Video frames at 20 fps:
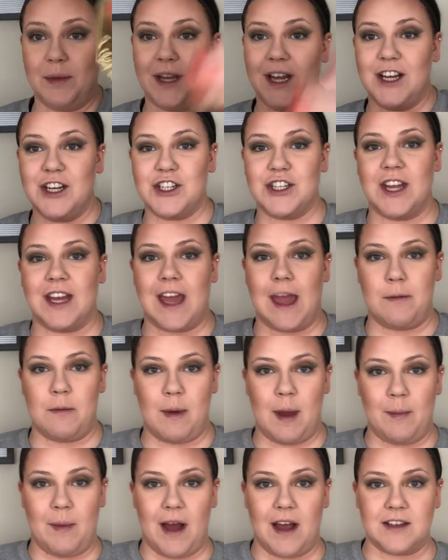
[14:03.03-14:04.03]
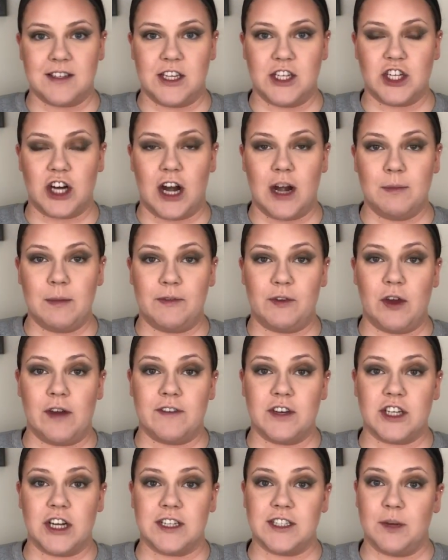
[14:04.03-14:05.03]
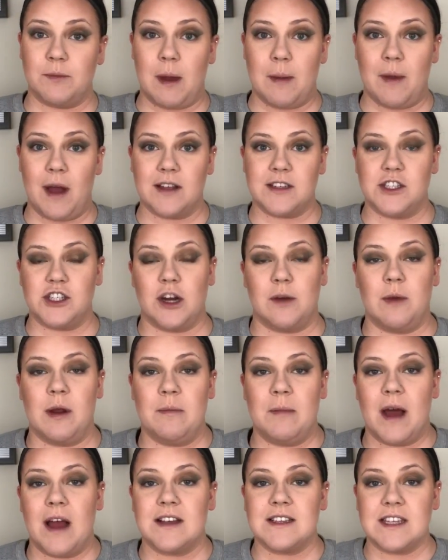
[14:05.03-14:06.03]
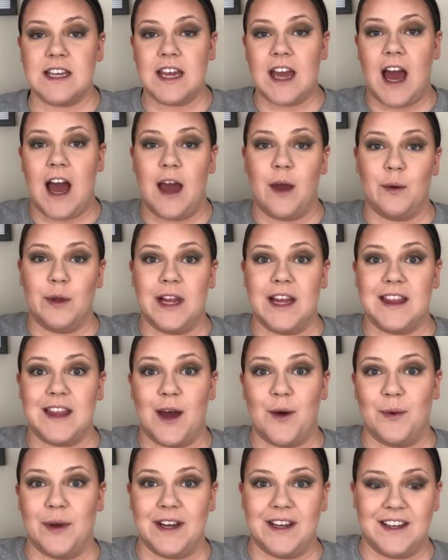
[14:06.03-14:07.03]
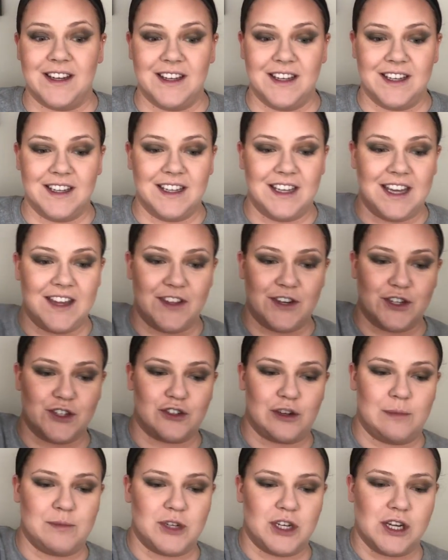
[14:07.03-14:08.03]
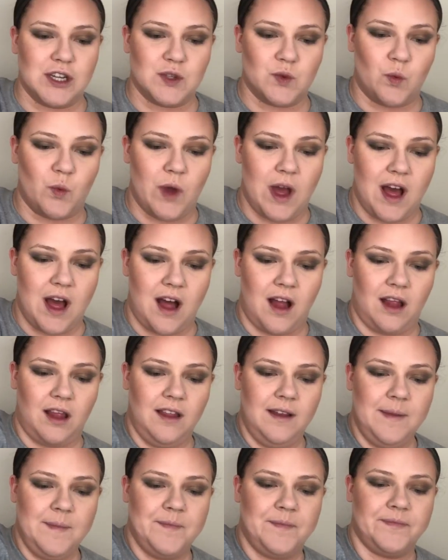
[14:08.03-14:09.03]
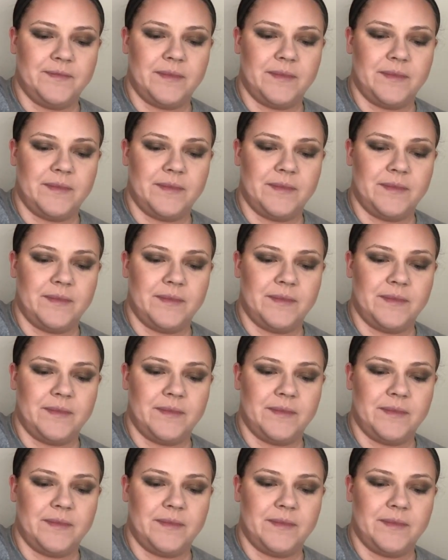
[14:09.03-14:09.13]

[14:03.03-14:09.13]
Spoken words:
blush that came in my Boxycharm. If you haven't checked out my Boxycharm unboxing, I will link that one in the description as well.